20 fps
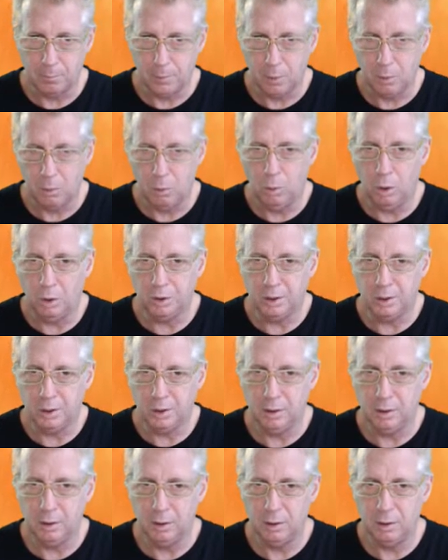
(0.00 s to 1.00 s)

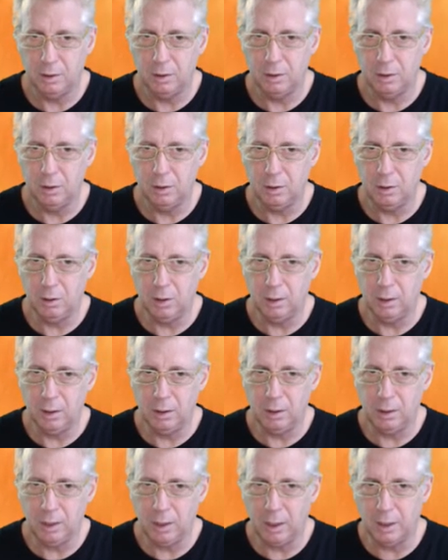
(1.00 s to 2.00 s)
water,
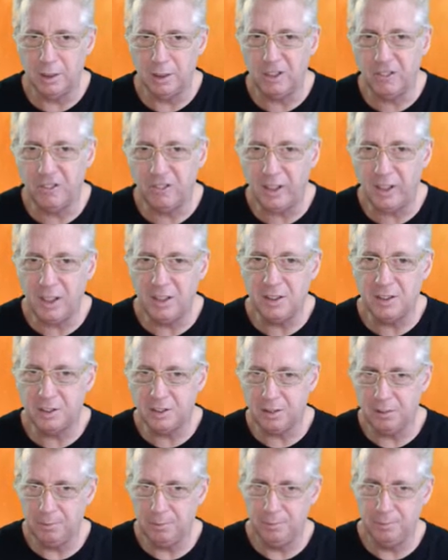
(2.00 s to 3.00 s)
our
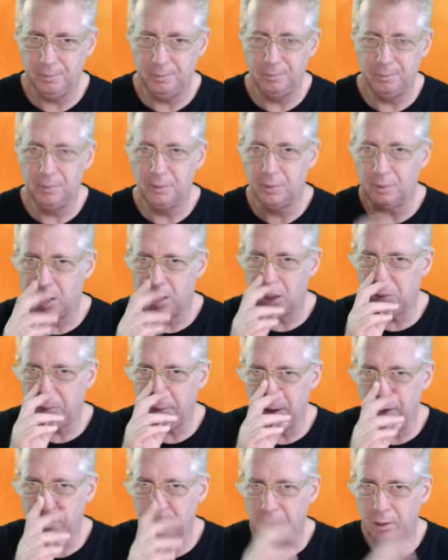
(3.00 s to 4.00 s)
defense has
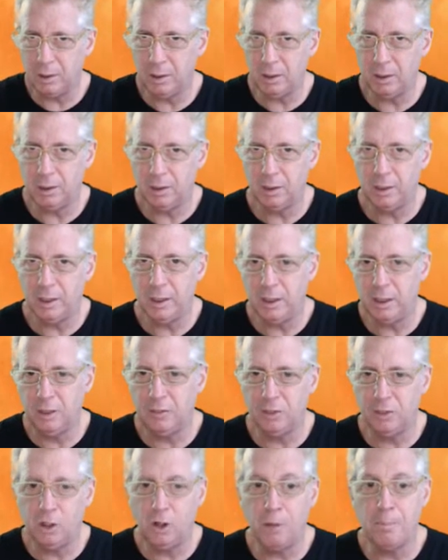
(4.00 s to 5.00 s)
been kind
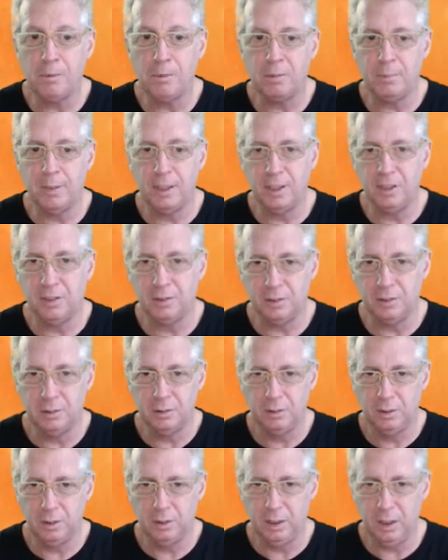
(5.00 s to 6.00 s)
of compromised.
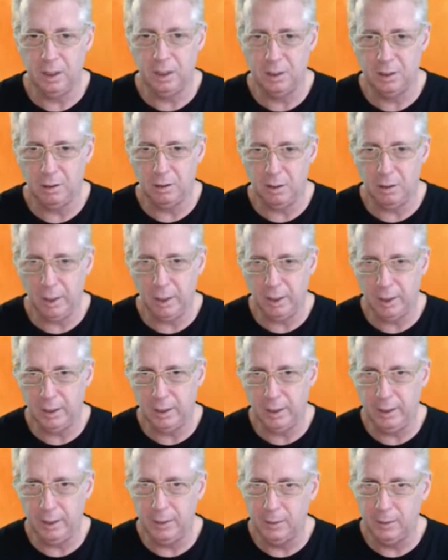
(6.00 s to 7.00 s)
Okay,
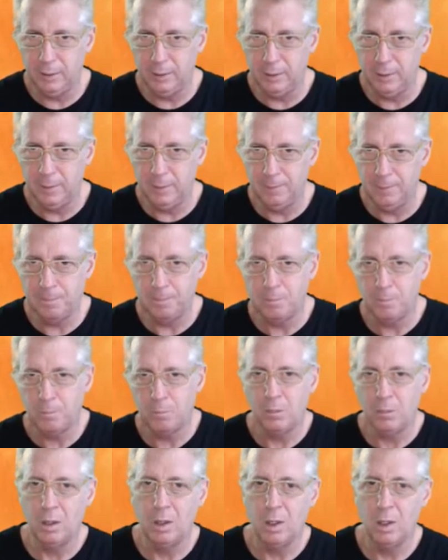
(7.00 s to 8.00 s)
luckily
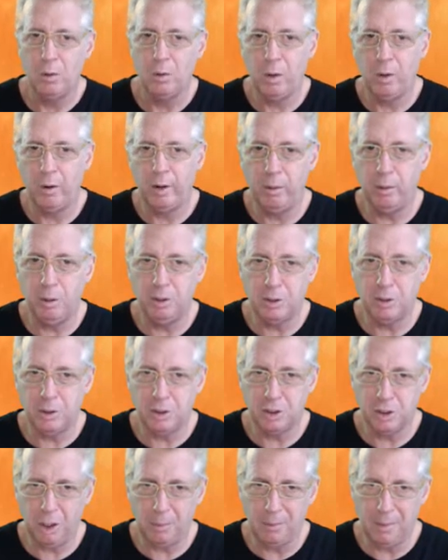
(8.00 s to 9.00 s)
we were able to
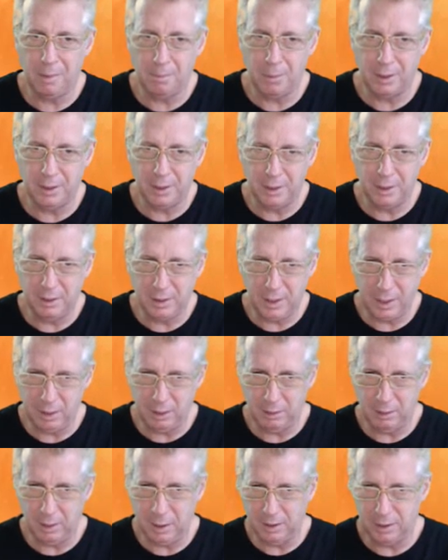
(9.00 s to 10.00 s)
stop them, but
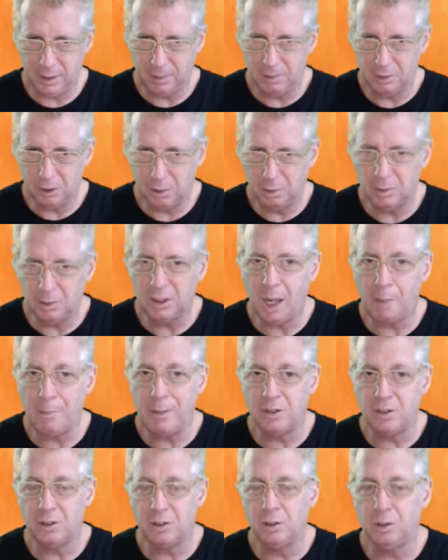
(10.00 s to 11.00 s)
they done some
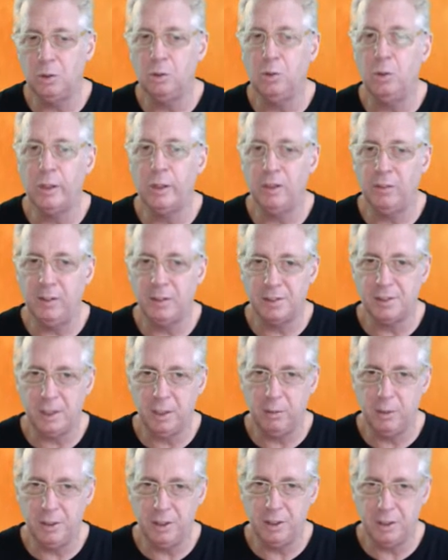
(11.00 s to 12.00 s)
damage to one of our
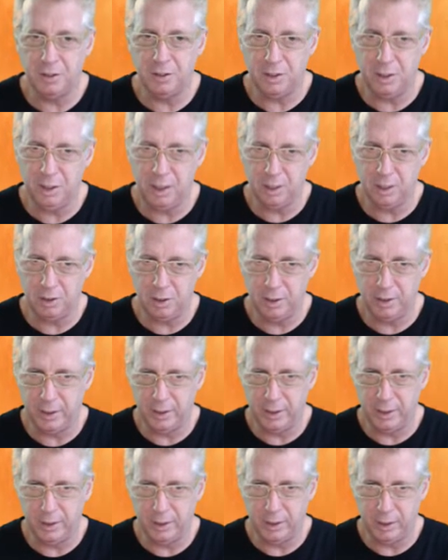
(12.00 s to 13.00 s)
towers. You can see actually
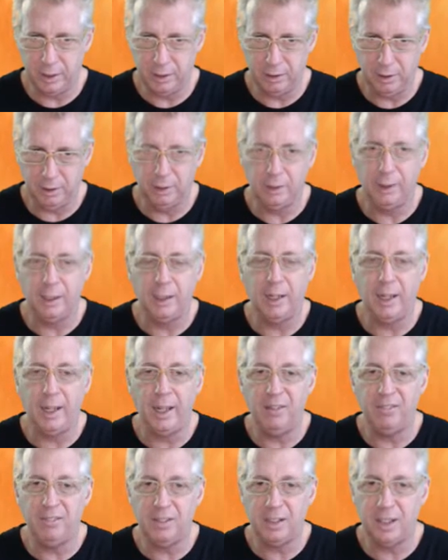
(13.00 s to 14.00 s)
the
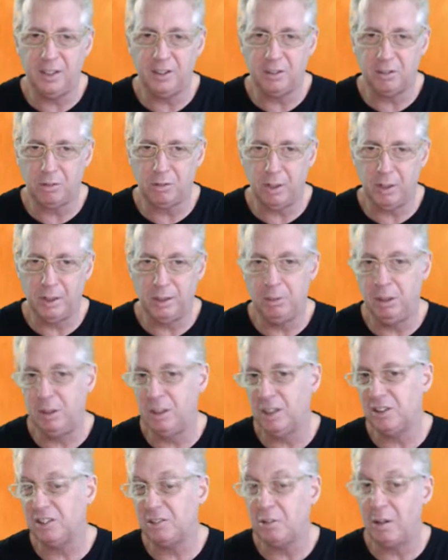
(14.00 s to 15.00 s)
life that is in
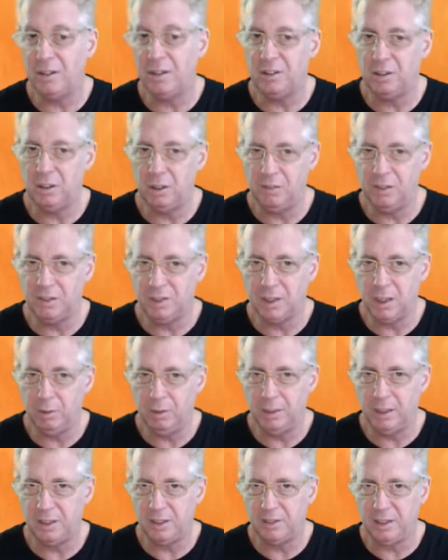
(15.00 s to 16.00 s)
the strength of the
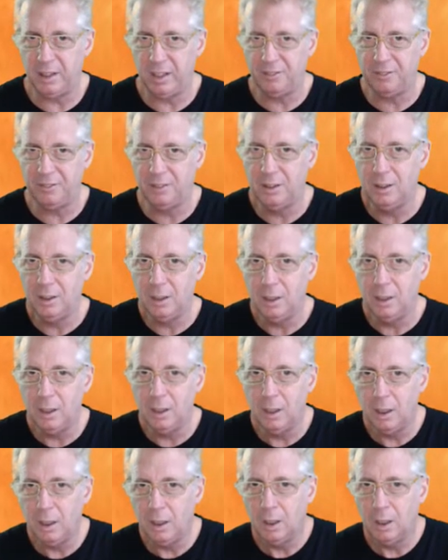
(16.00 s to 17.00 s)
tower that is left.
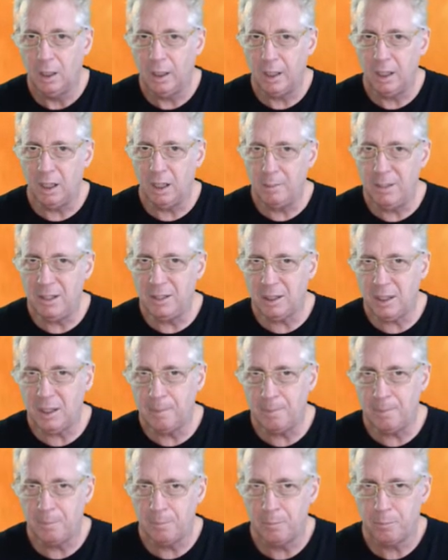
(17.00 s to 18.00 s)
And in the
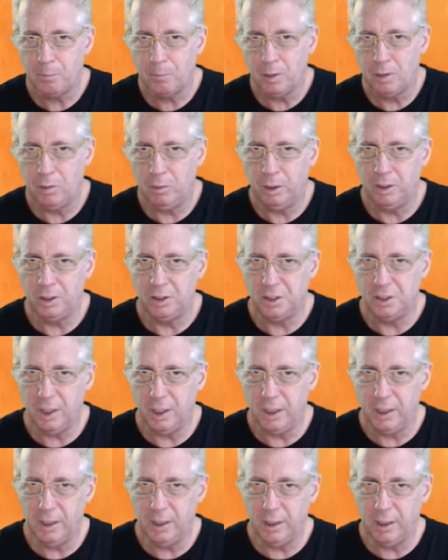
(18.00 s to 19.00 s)
meantime, well, the
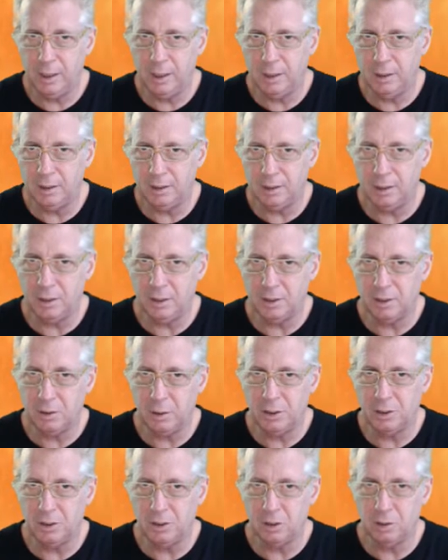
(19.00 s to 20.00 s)
giant is
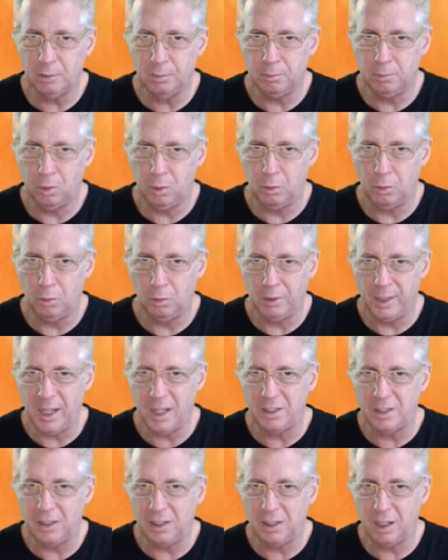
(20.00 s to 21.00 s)
doing some
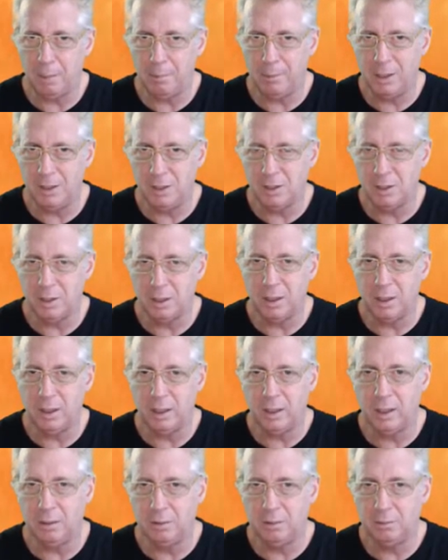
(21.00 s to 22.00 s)
nasty damage,
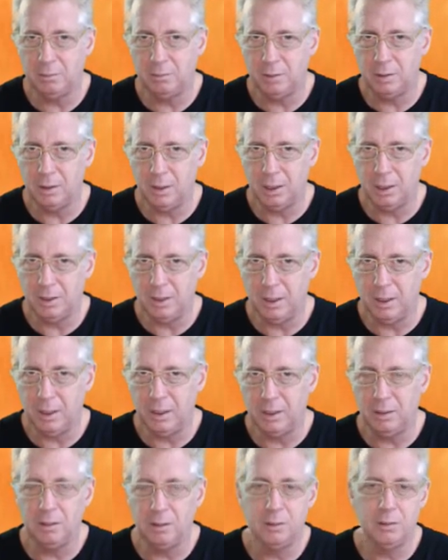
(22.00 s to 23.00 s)
and at the
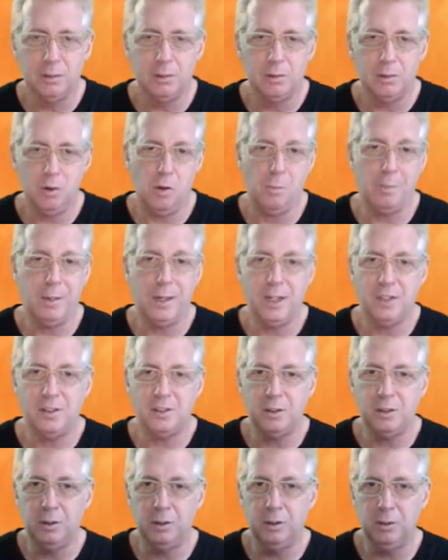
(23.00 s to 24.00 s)
end we
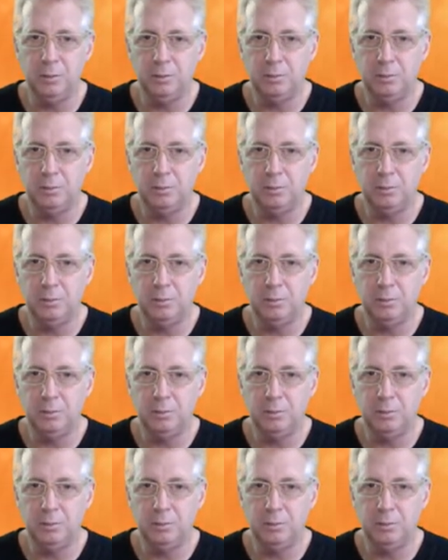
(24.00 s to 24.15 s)
managed to